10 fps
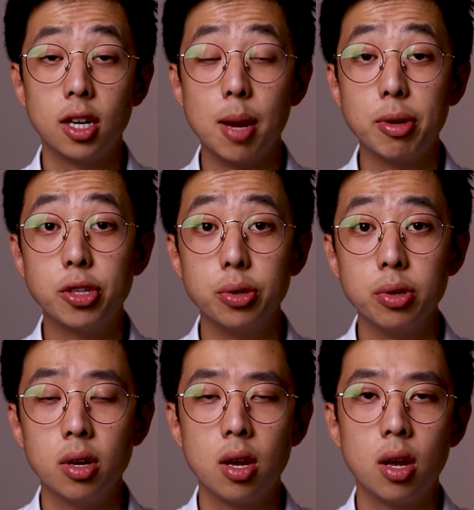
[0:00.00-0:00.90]
Number
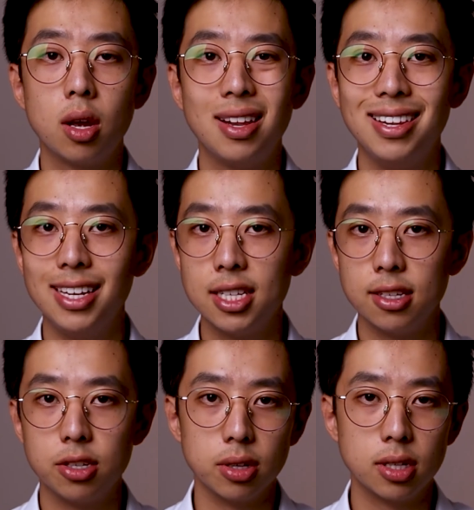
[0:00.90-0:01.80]
2, listen
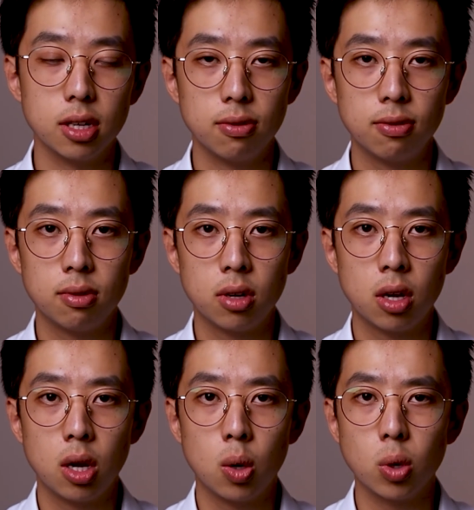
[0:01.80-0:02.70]
to yourself.
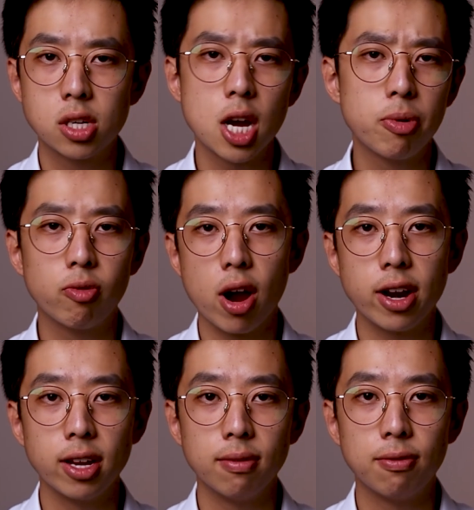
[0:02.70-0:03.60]
What type of
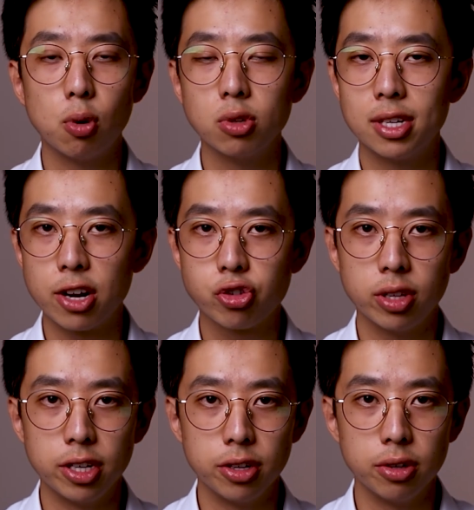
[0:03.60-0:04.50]
writing falls
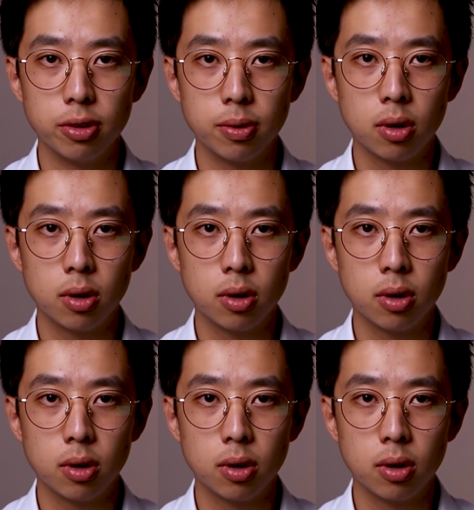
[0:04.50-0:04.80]
naturally to you?